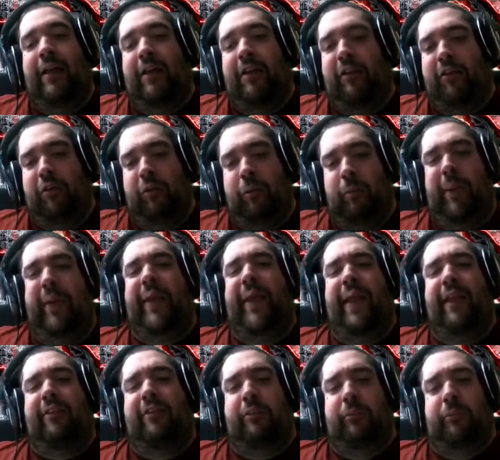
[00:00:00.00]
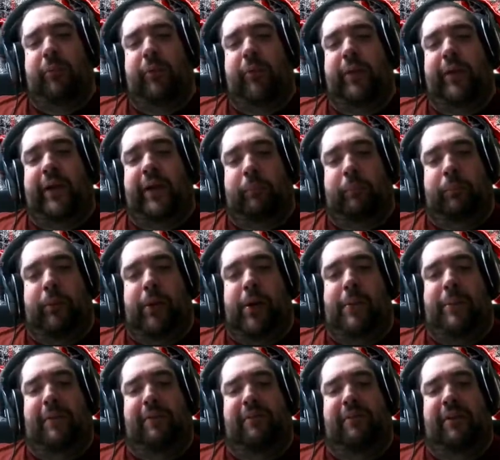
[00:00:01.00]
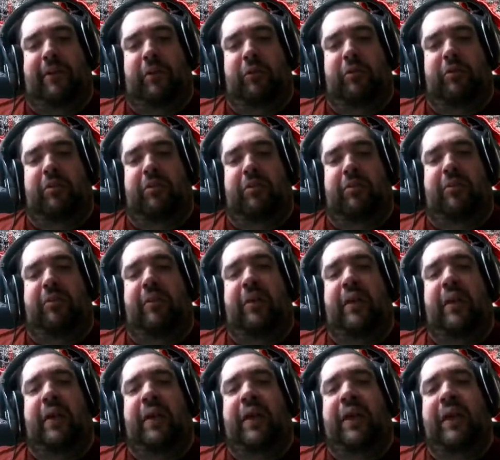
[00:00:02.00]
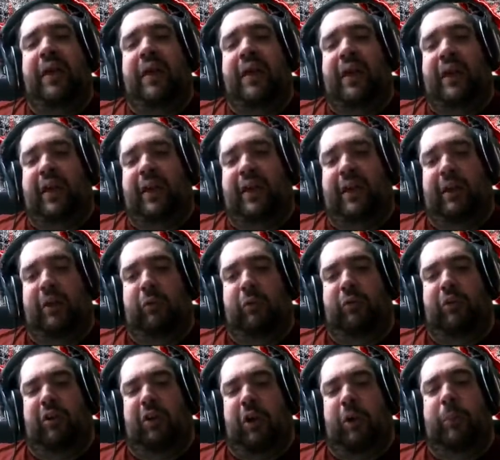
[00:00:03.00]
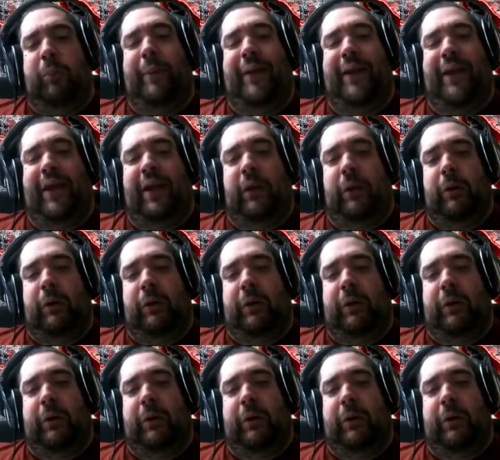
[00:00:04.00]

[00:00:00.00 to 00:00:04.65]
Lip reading: to me, that's a brilliant premise. You terminated